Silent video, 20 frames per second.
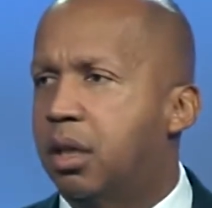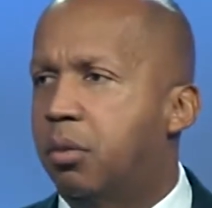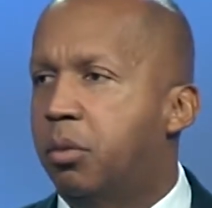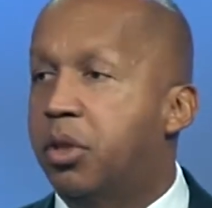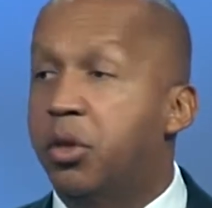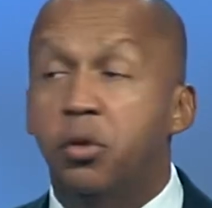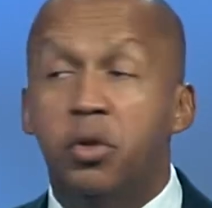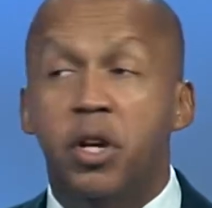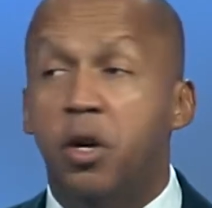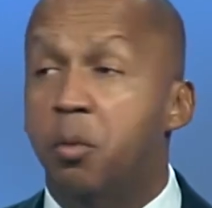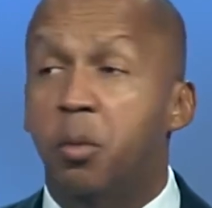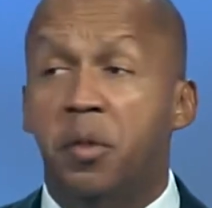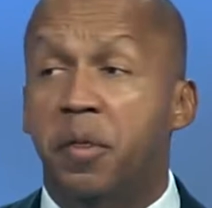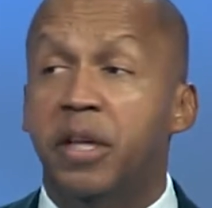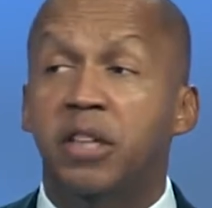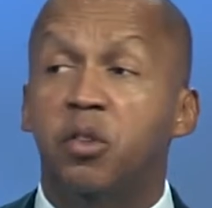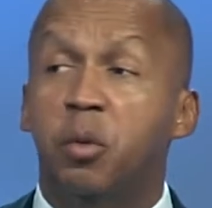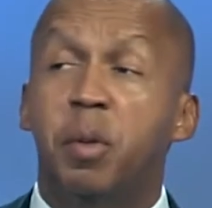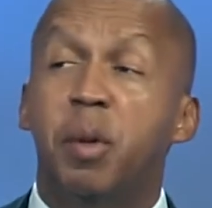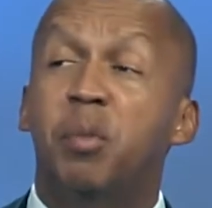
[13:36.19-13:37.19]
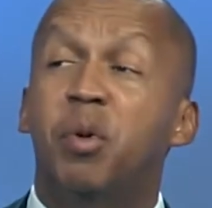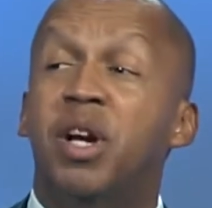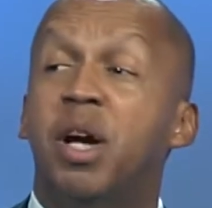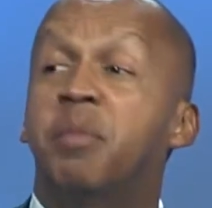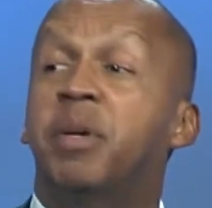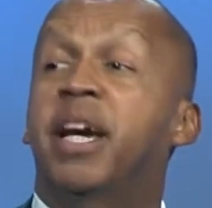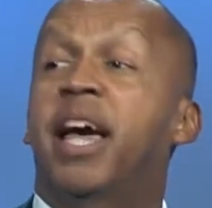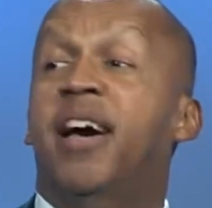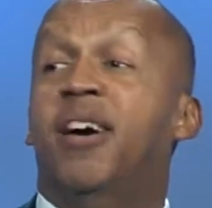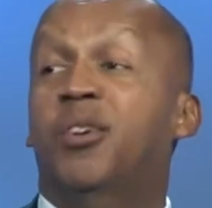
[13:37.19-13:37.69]
We do terrible things to people
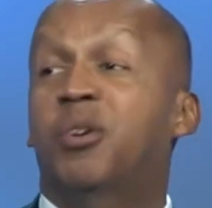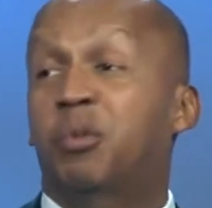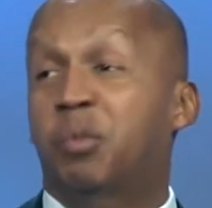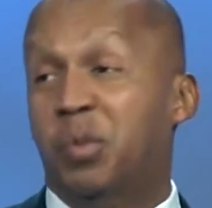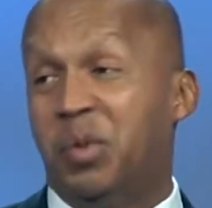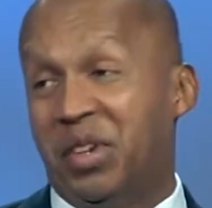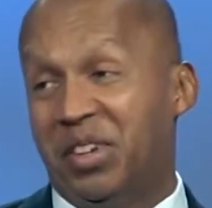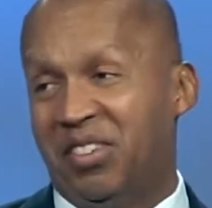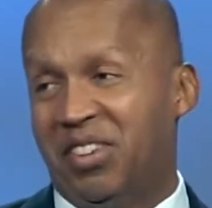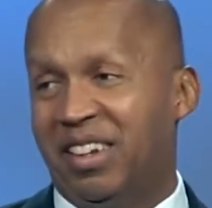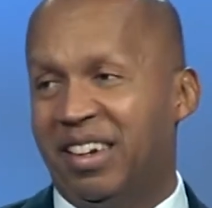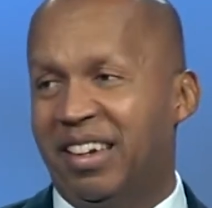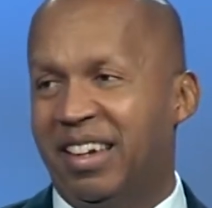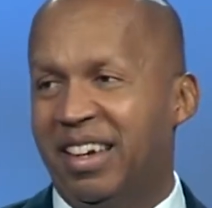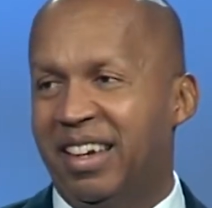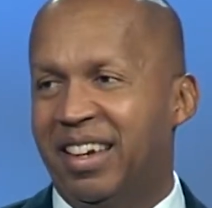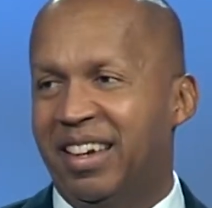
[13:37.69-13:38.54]
coming out of prison.